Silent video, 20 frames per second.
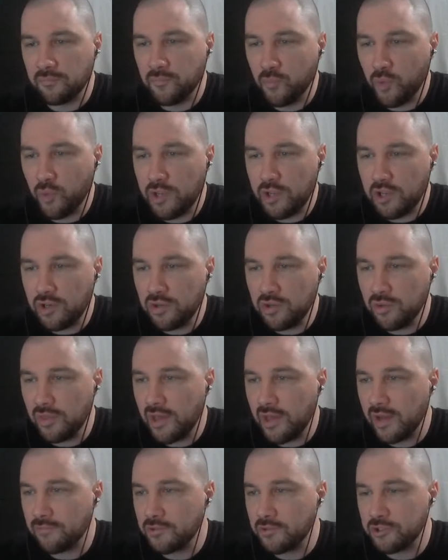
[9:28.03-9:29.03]
we could do
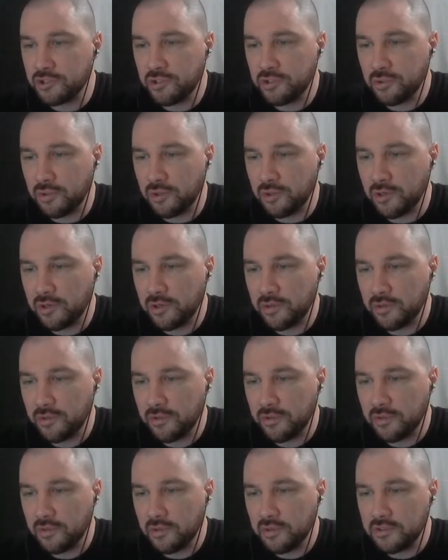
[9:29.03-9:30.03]
that for sure.
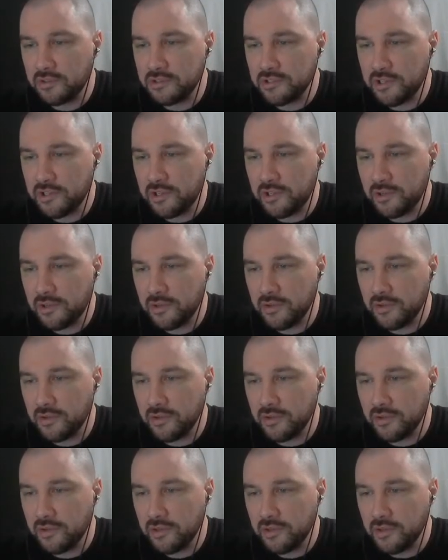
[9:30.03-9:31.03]
Let's see.
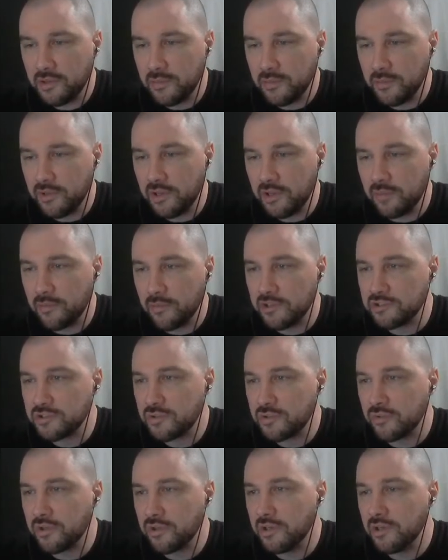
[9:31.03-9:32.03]
Let me get my
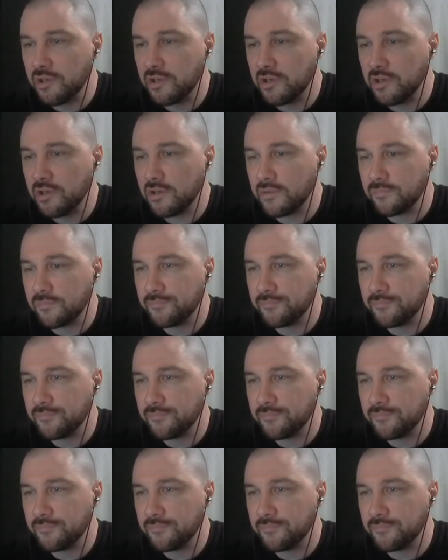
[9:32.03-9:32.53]
screen here.